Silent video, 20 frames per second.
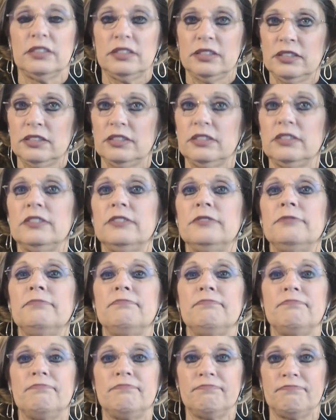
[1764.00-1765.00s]

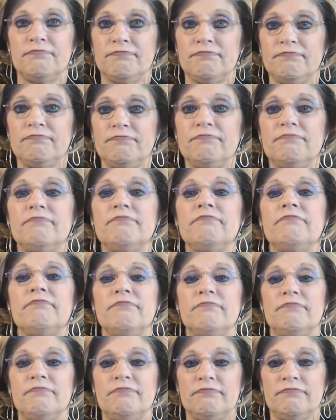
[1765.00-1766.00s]

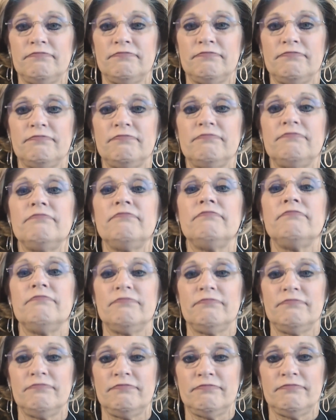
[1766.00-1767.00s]

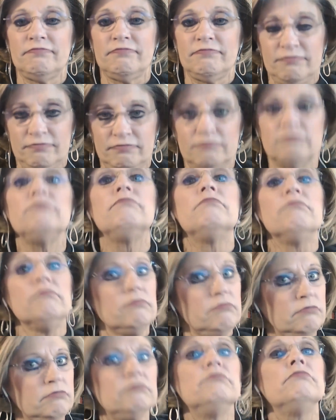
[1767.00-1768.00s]

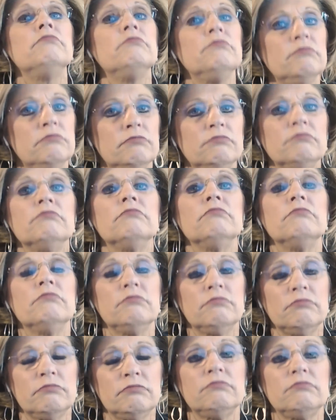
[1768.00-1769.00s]

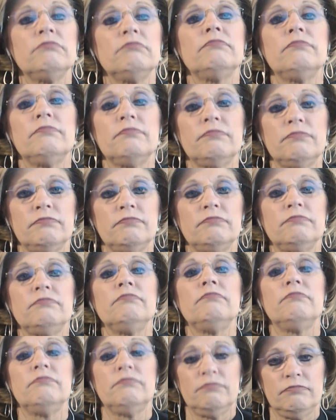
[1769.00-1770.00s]

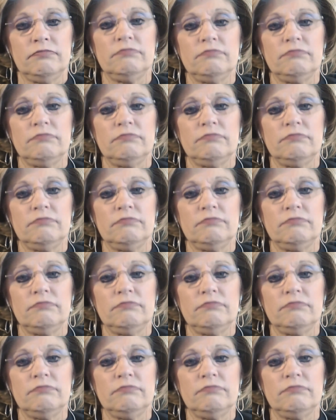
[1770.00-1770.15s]
(not speaking)